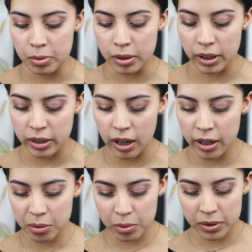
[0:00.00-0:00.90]
but I
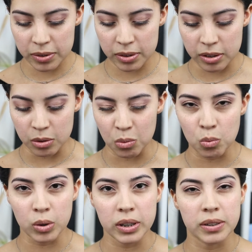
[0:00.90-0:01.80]
kind of want to see
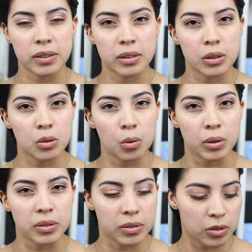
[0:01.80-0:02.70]
what it's
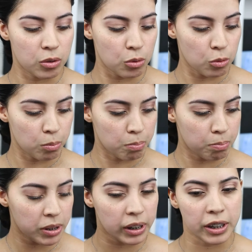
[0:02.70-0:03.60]
going to
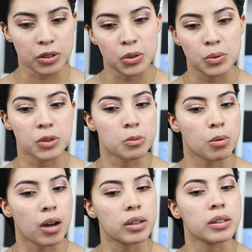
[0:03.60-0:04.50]
be like to use this
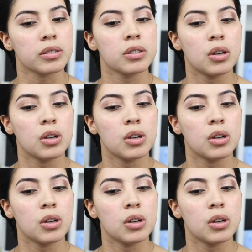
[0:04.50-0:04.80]
product